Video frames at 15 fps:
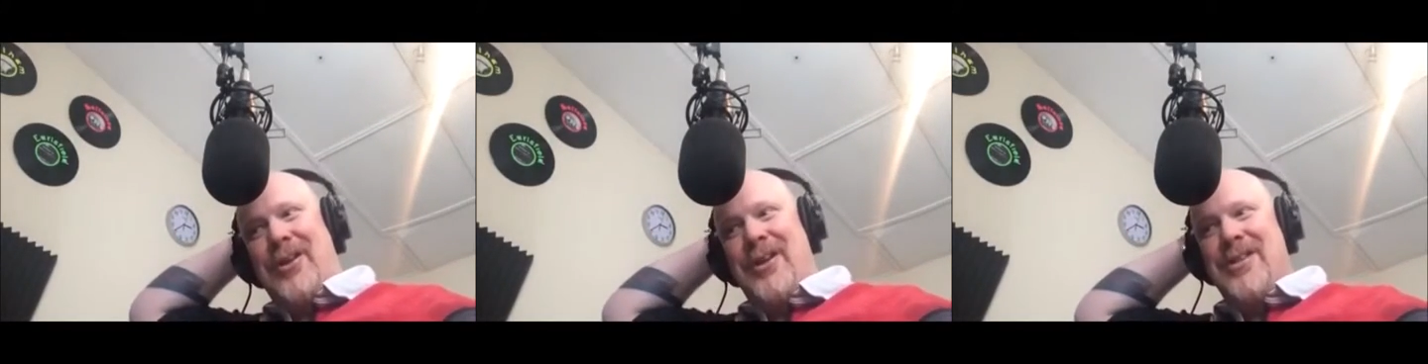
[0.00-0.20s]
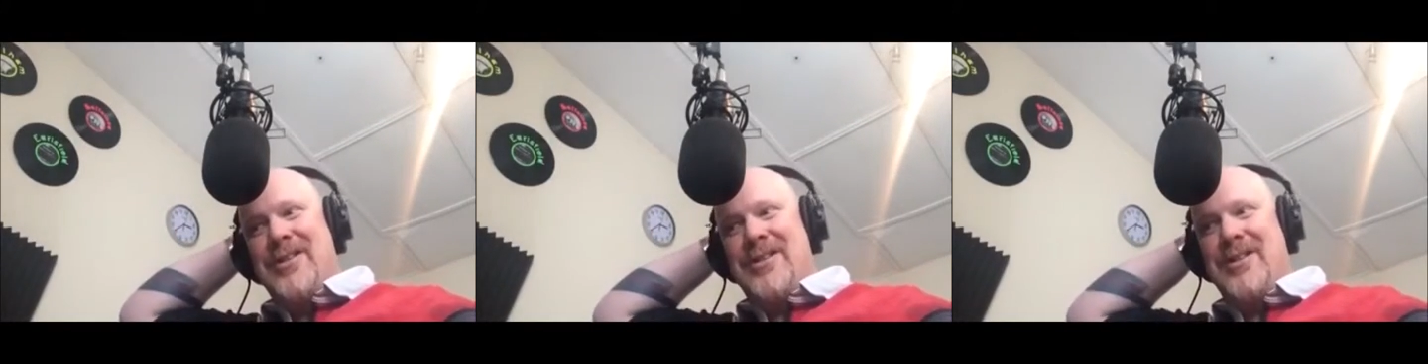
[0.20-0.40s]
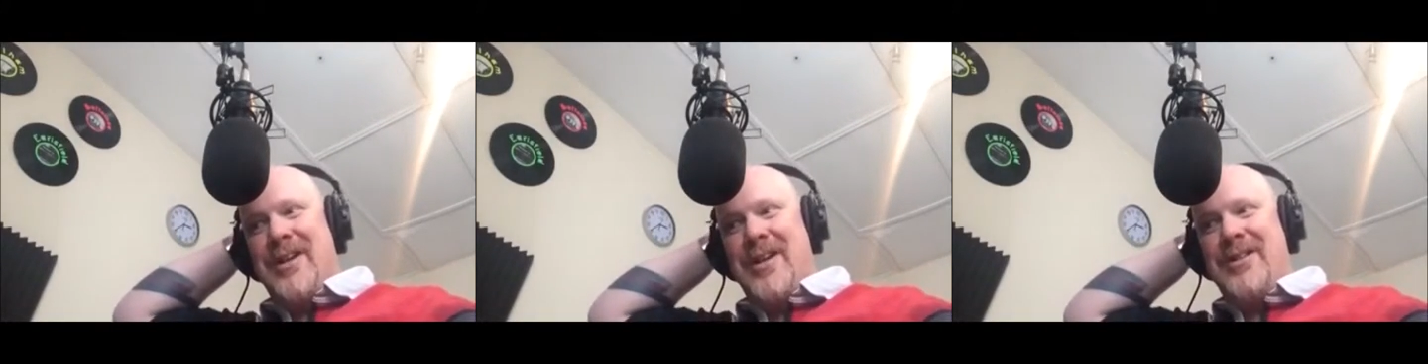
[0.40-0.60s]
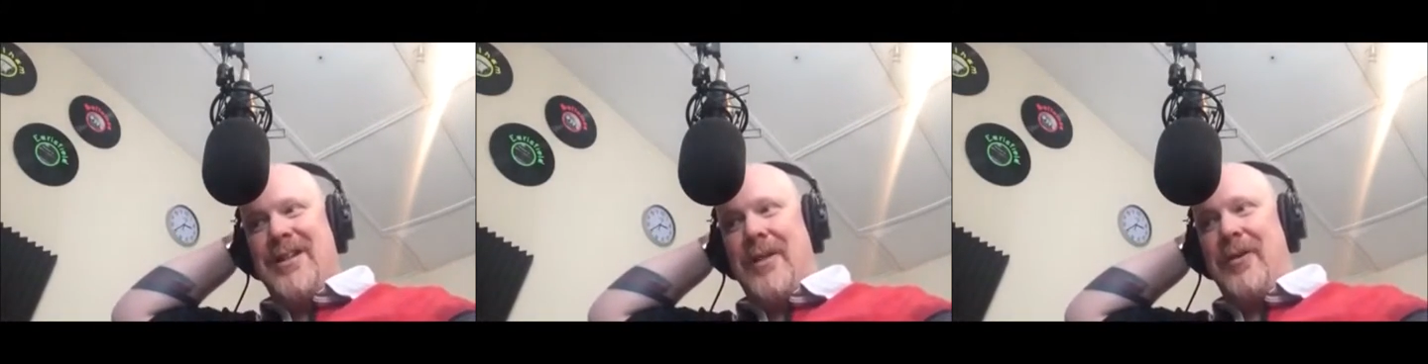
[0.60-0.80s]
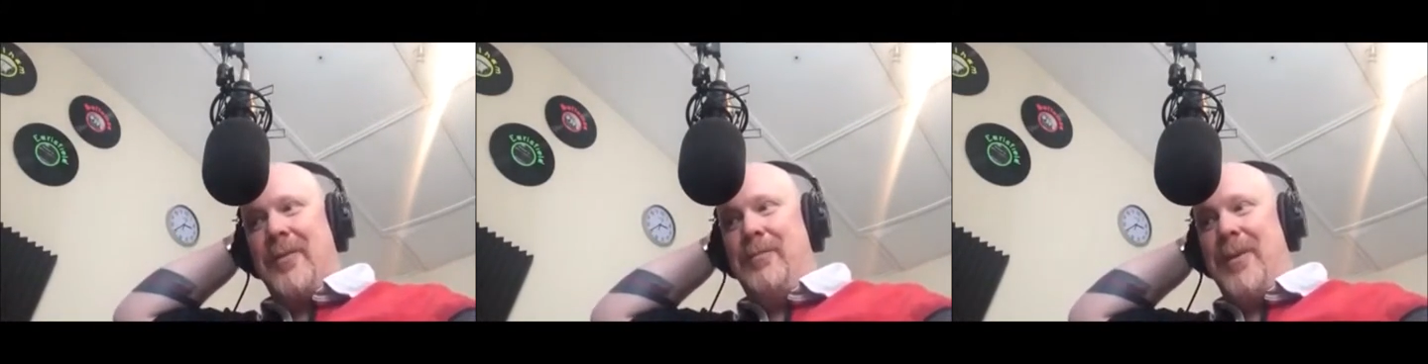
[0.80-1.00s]
is that
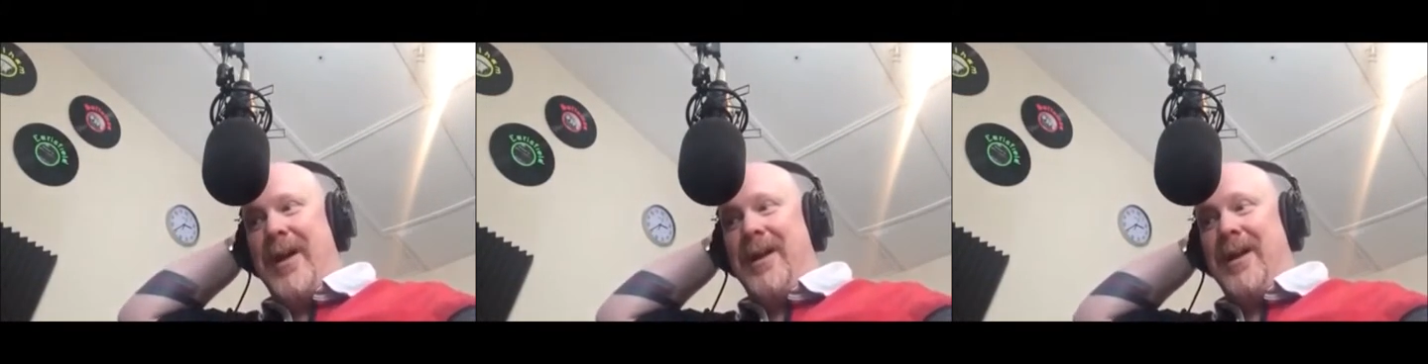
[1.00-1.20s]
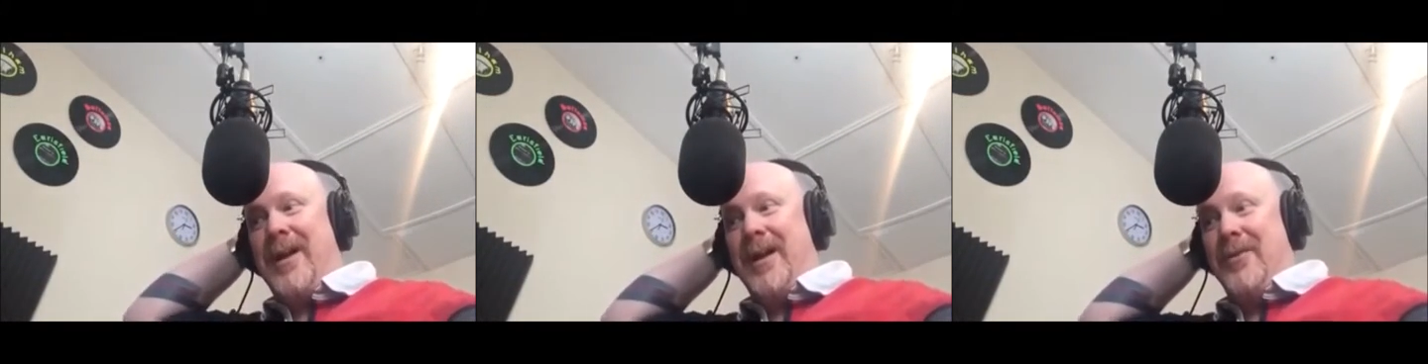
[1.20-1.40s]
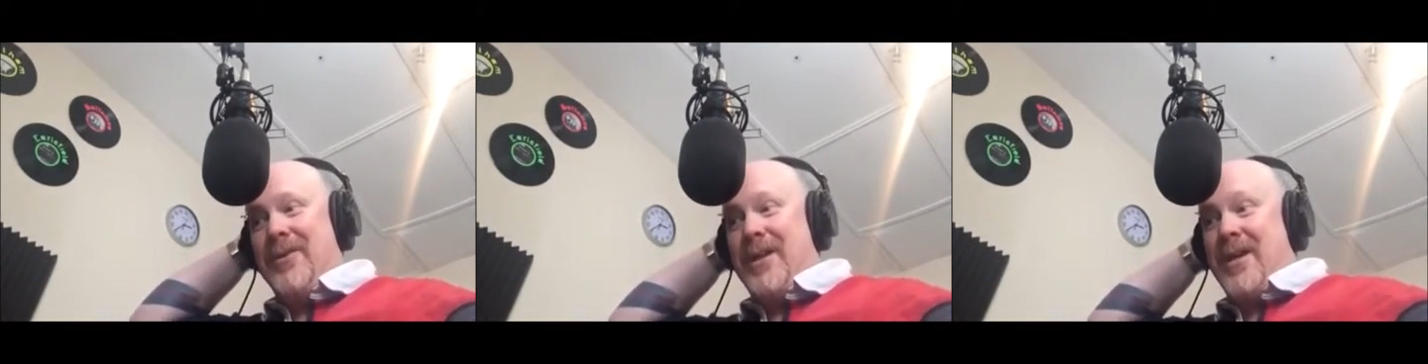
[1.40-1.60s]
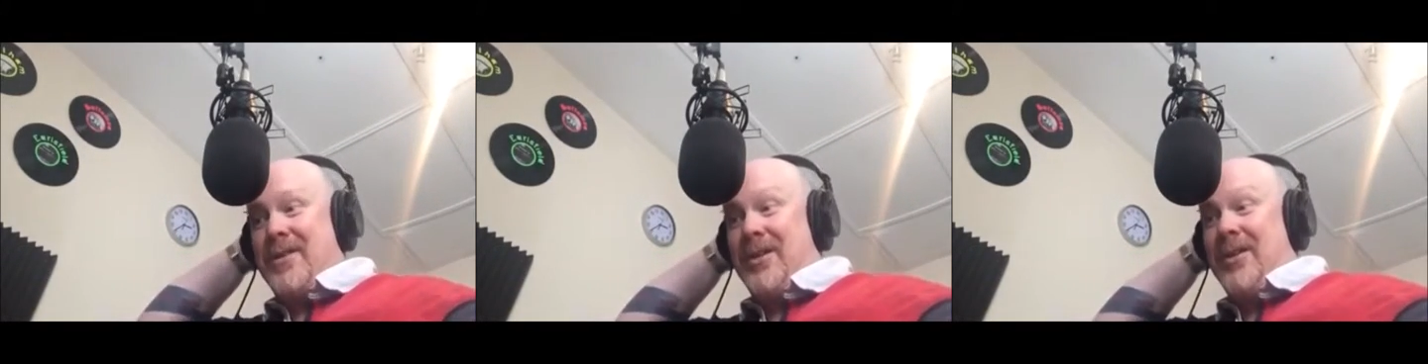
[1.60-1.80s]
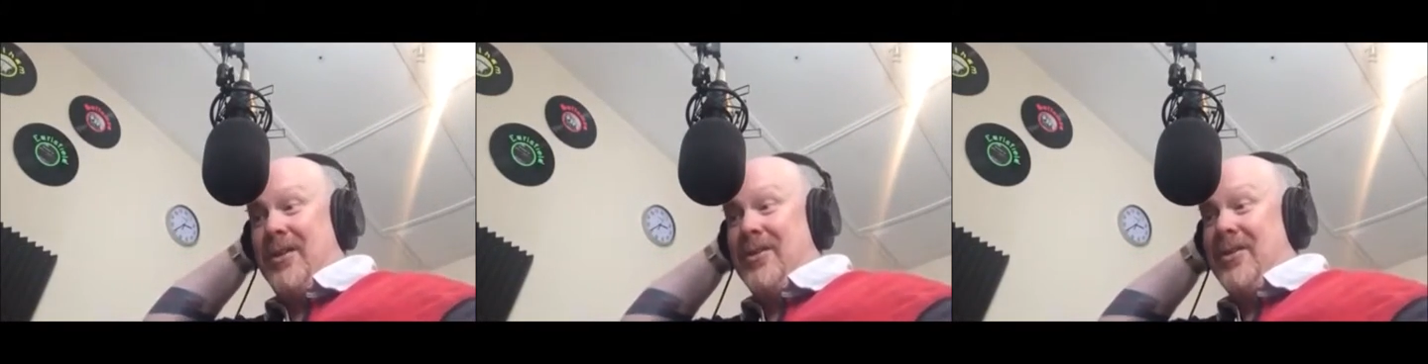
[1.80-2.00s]
Derek Bentley was
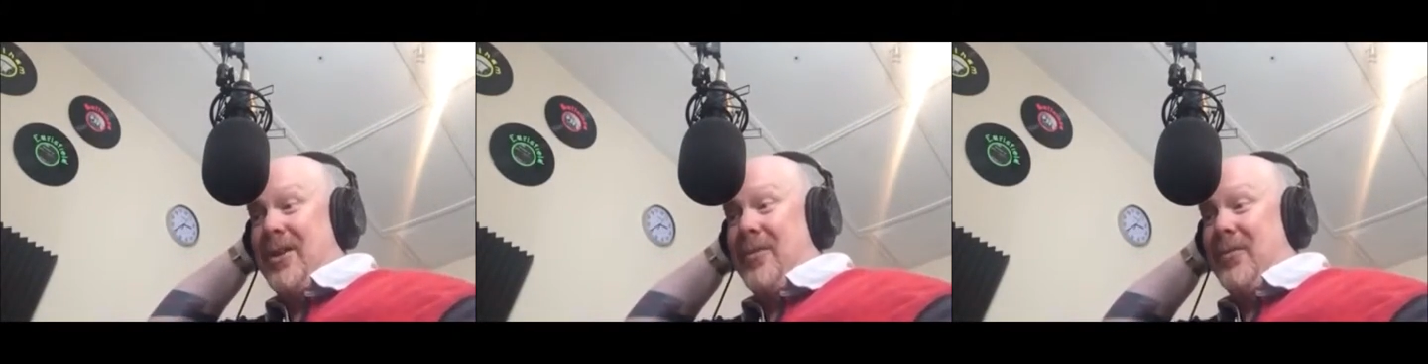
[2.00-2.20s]
executed